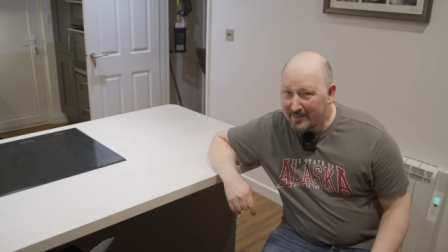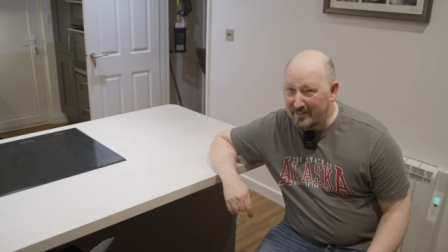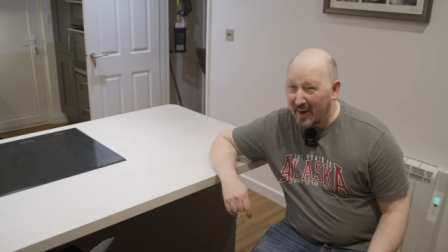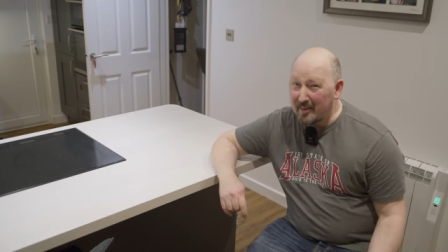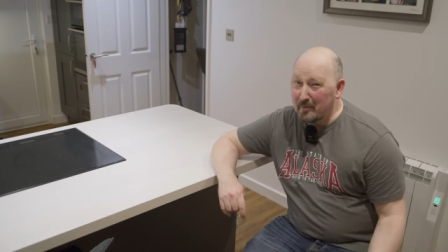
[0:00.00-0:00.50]

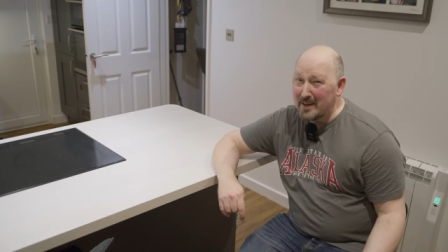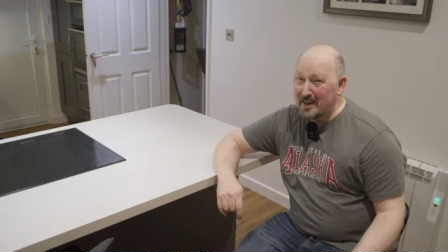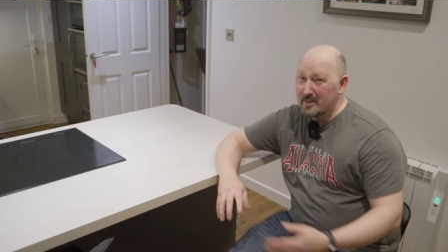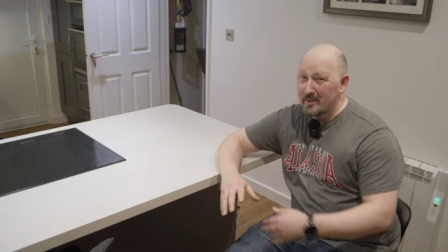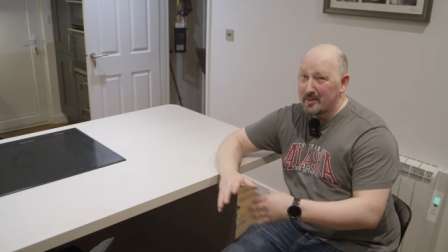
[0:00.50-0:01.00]
Five
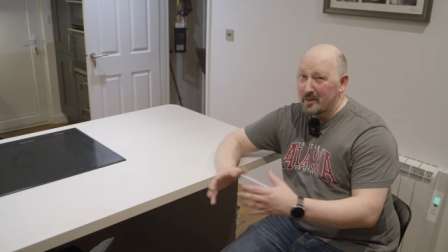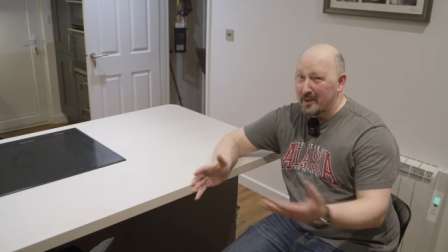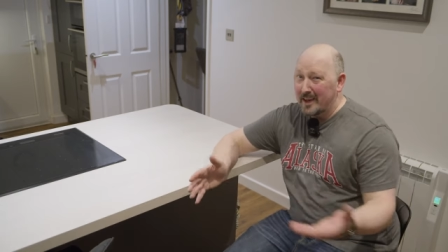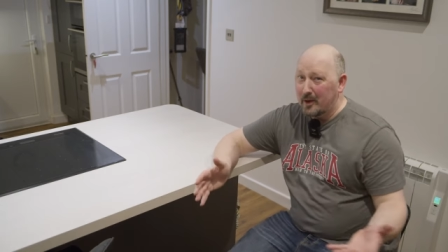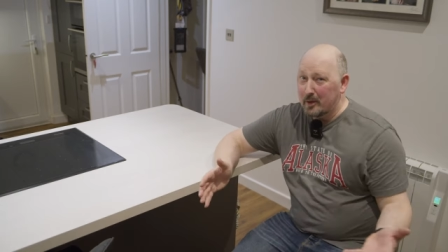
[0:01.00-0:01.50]
minutes if you got
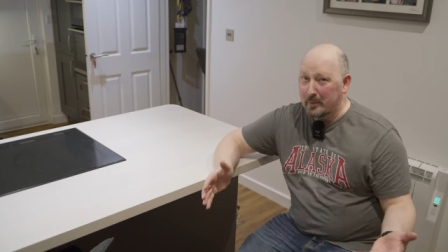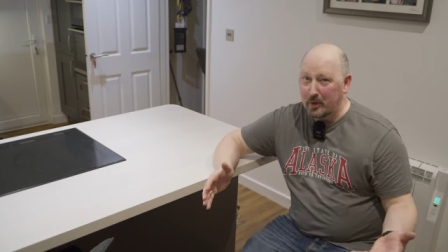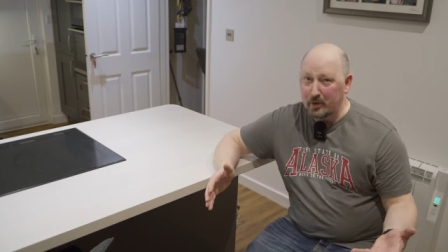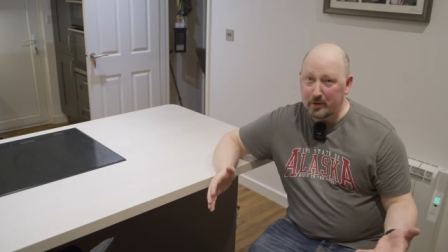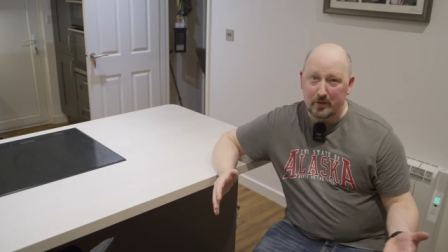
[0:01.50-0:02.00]
it out the
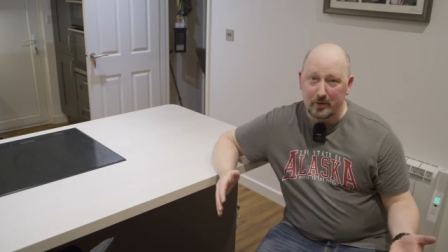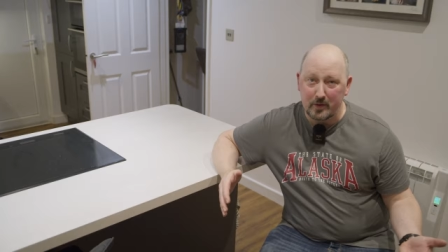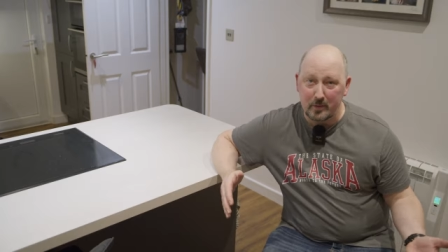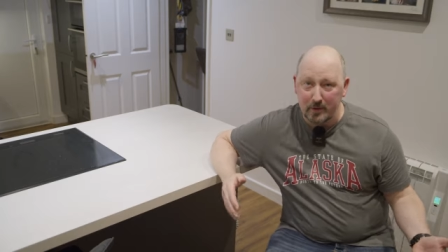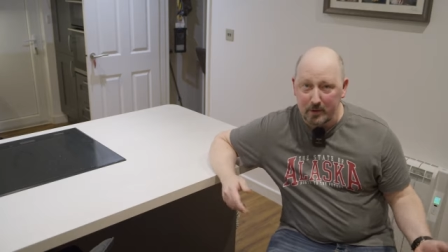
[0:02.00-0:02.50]
box, as
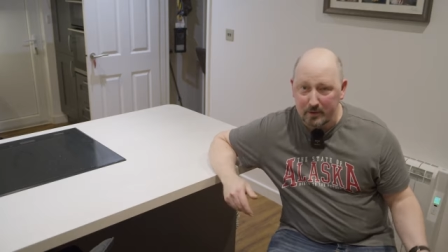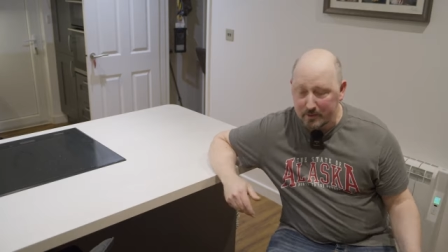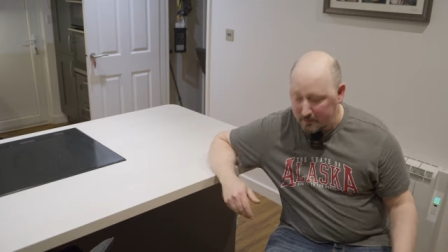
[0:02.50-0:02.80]
it were.